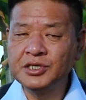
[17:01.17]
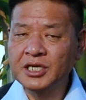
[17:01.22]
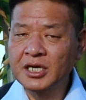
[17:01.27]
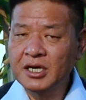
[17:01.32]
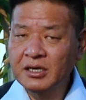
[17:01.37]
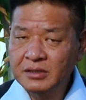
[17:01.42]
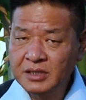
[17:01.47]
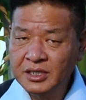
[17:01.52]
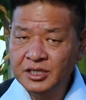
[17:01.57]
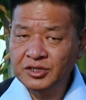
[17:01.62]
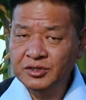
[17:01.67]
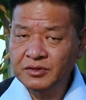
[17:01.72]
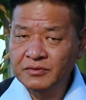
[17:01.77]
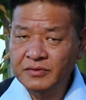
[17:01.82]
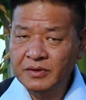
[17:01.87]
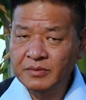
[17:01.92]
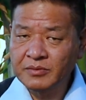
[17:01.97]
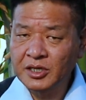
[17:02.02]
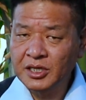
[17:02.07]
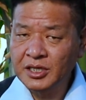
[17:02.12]
recognition
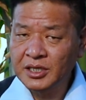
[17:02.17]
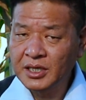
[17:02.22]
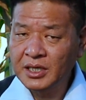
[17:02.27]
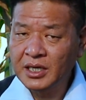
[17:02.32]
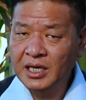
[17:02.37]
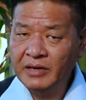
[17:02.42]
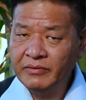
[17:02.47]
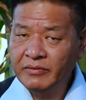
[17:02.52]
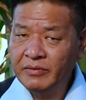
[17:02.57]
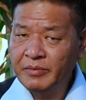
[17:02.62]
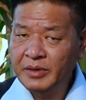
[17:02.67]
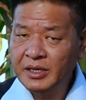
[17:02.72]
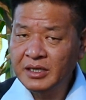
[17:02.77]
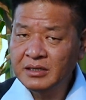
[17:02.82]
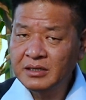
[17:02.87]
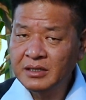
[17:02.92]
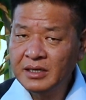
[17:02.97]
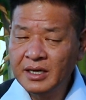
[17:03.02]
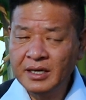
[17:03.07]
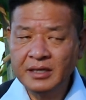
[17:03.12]
from the Indian
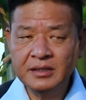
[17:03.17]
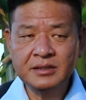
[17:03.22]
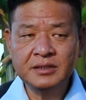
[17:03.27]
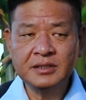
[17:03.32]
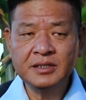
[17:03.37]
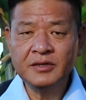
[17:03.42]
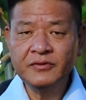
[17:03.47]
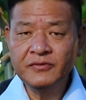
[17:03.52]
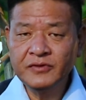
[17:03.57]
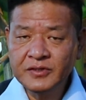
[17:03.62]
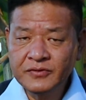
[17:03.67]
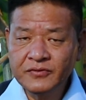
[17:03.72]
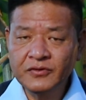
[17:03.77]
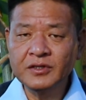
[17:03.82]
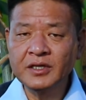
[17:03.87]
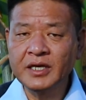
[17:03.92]
government and service for